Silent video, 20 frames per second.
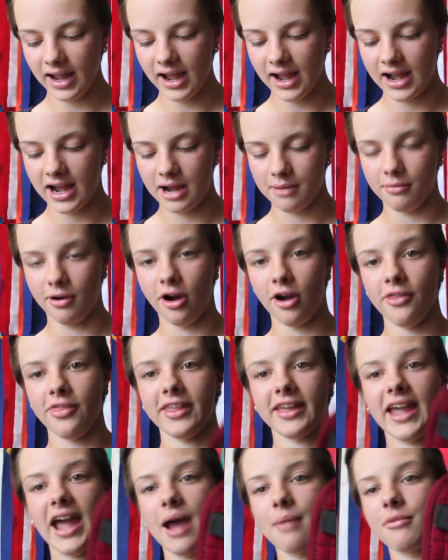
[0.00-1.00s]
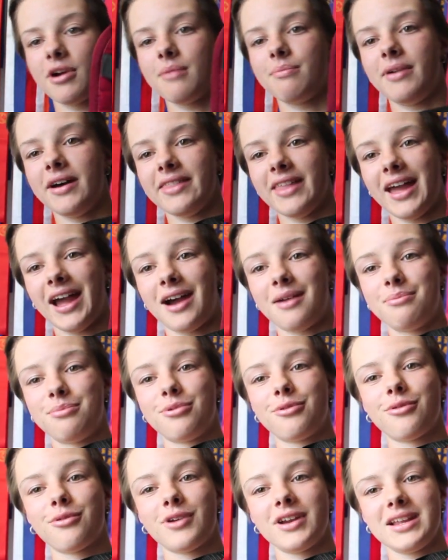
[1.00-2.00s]
um, on the camera, but they are
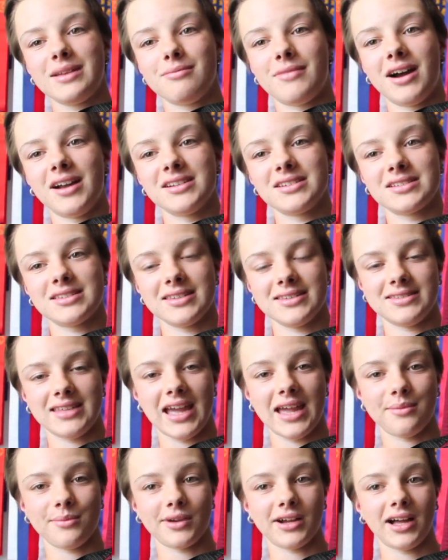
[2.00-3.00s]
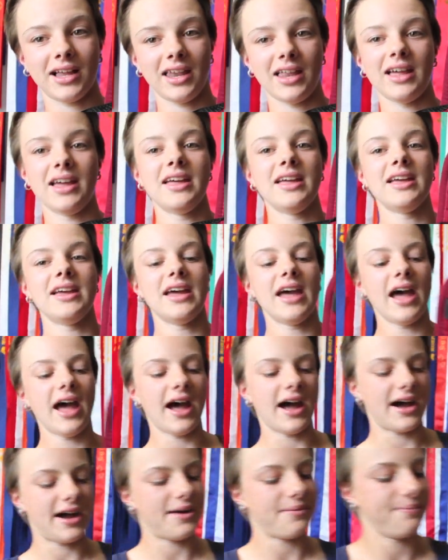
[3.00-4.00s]
pretty much the same colour.
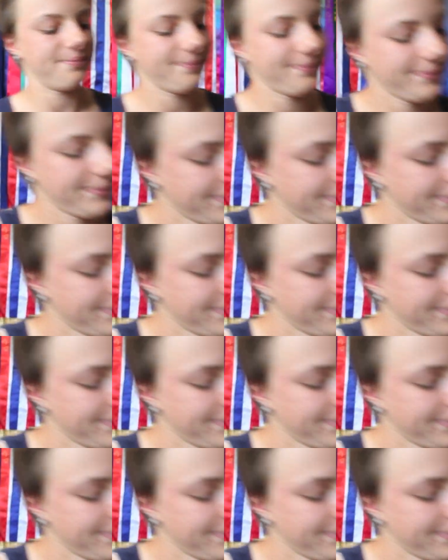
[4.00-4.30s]
Um,